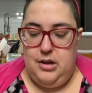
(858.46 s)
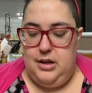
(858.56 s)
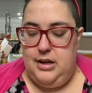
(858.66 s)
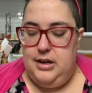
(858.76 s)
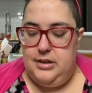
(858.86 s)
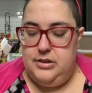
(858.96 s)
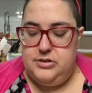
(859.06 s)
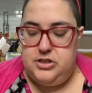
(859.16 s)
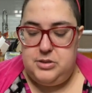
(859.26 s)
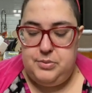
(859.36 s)
and
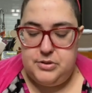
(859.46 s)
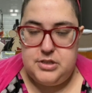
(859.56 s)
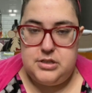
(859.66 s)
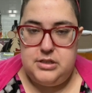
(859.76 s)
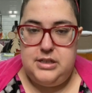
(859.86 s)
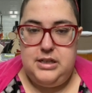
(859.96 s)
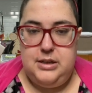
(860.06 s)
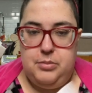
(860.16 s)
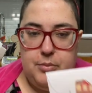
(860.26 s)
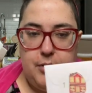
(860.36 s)
she puts the
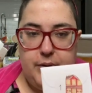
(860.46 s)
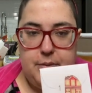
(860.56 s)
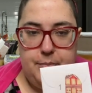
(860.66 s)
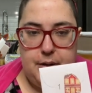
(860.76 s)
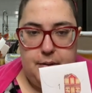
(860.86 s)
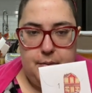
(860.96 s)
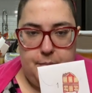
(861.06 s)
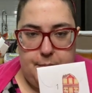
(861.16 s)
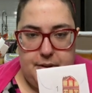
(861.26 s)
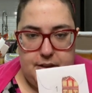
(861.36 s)
blueberry
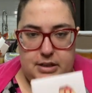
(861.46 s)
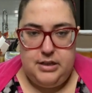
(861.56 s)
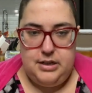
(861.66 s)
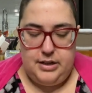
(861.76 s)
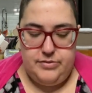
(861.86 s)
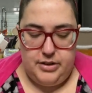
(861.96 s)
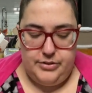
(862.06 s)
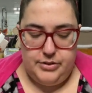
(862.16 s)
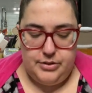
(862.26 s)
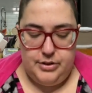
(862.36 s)
papeterie
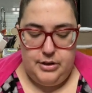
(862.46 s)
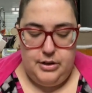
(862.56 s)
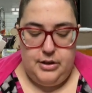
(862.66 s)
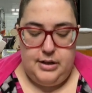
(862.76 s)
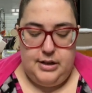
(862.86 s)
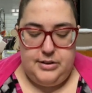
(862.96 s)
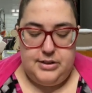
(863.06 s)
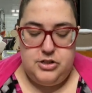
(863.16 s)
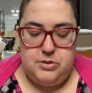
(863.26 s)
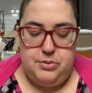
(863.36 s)
advent. And then
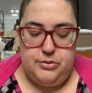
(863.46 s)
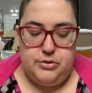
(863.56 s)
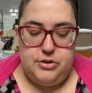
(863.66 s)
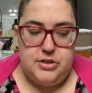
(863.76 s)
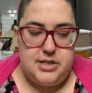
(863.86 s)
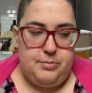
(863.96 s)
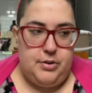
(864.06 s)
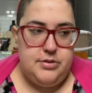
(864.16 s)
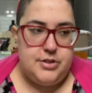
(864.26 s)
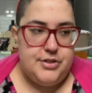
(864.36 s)
she put the Simple
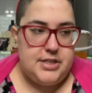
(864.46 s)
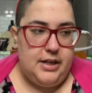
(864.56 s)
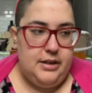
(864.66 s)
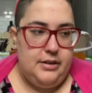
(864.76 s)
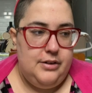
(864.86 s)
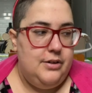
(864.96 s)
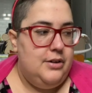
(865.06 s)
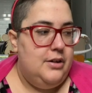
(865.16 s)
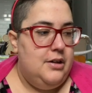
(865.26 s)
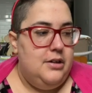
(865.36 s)
Sorcière,
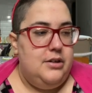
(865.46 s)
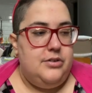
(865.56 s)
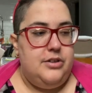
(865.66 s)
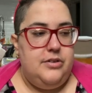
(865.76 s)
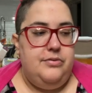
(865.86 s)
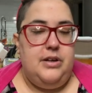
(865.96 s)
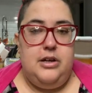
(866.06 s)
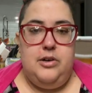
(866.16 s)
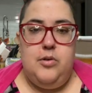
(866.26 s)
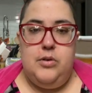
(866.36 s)
the
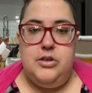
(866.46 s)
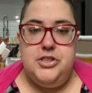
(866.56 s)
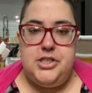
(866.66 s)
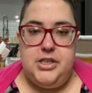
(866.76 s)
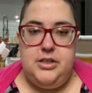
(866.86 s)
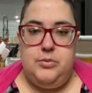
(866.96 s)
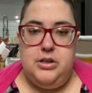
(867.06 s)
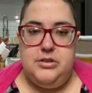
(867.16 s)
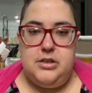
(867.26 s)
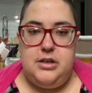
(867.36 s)
Ferrero Rocher
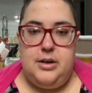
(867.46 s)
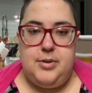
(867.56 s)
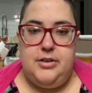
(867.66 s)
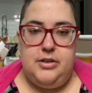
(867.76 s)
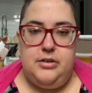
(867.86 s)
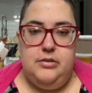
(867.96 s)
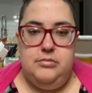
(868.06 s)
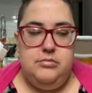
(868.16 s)
one, I'm gonna